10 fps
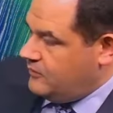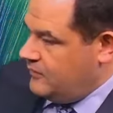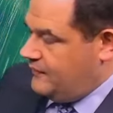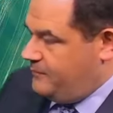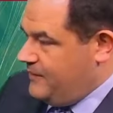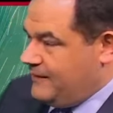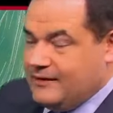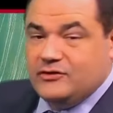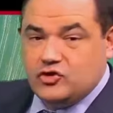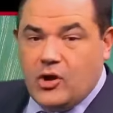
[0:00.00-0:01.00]
big
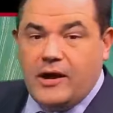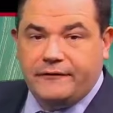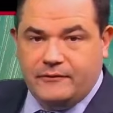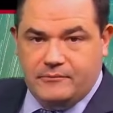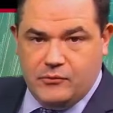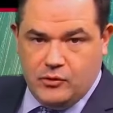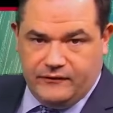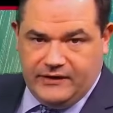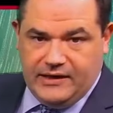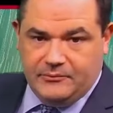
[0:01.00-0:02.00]
trough
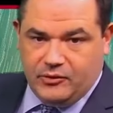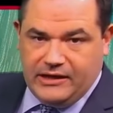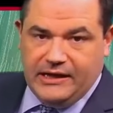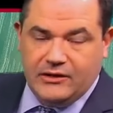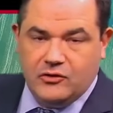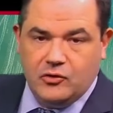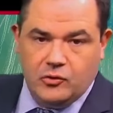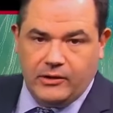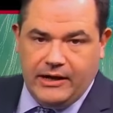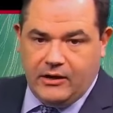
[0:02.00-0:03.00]
moves in, bringing
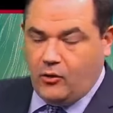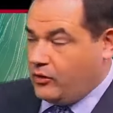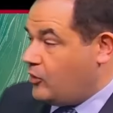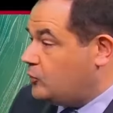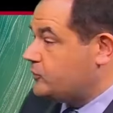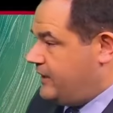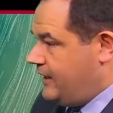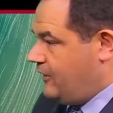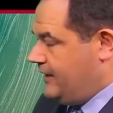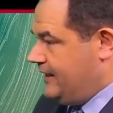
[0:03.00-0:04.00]
cooler air or colder
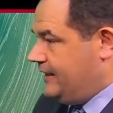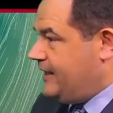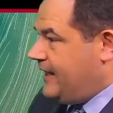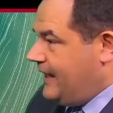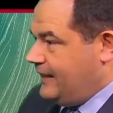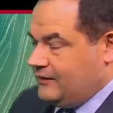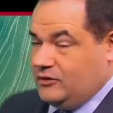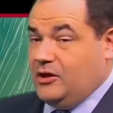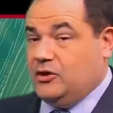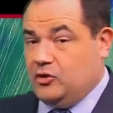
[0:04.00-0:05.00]
air in, and
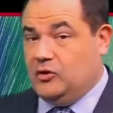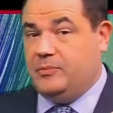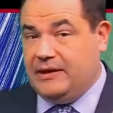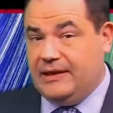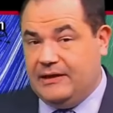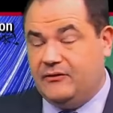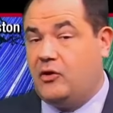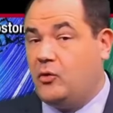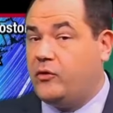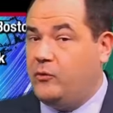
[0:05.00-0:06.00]
could be even
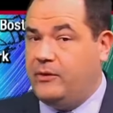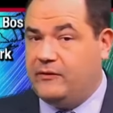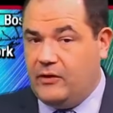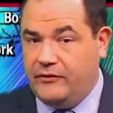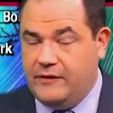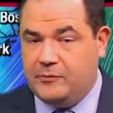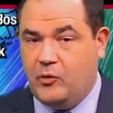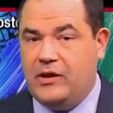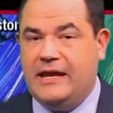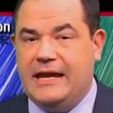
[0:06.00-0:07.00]
colder than we saw this
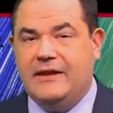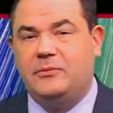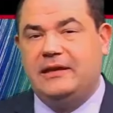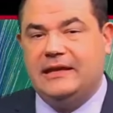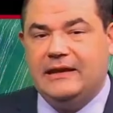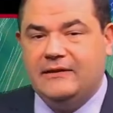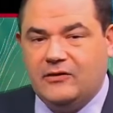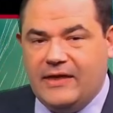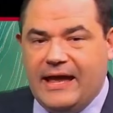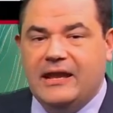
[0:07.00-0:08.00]
morning as we get into
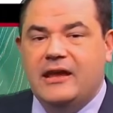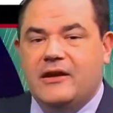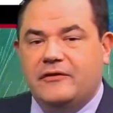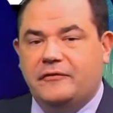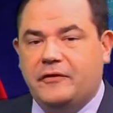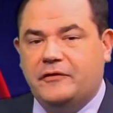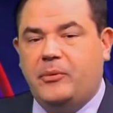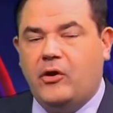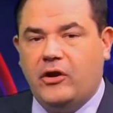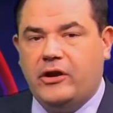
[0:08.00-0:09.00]
that first
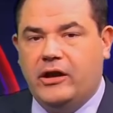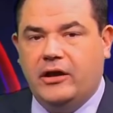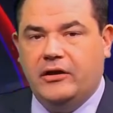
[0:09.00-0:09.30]
part of